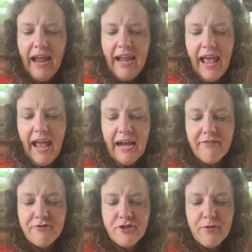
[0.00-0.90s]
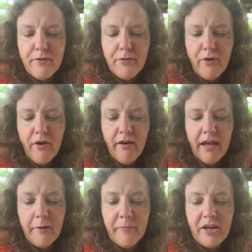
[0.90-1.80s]
And after the thaw
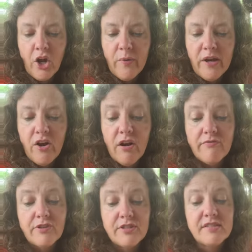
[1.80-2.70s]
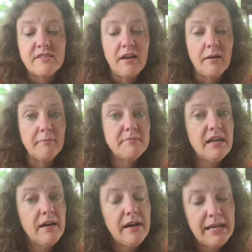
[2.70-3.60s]
had been going on for some
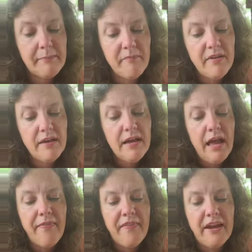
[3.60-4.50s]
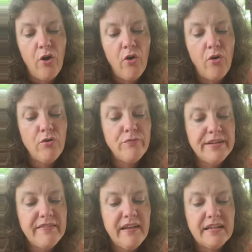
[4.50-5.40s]
time, they all
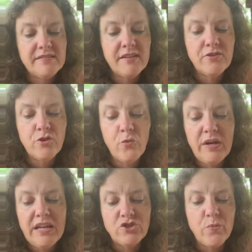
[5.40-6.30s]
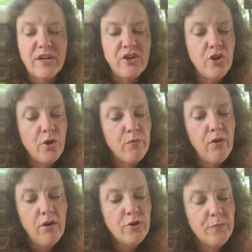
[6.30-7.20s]
realized that the witch would no
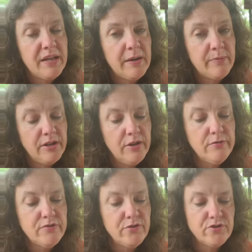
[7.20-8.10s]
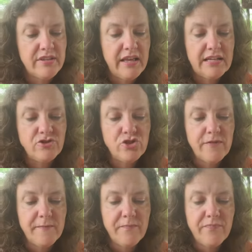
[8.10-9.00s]
longer be able to use her sledge.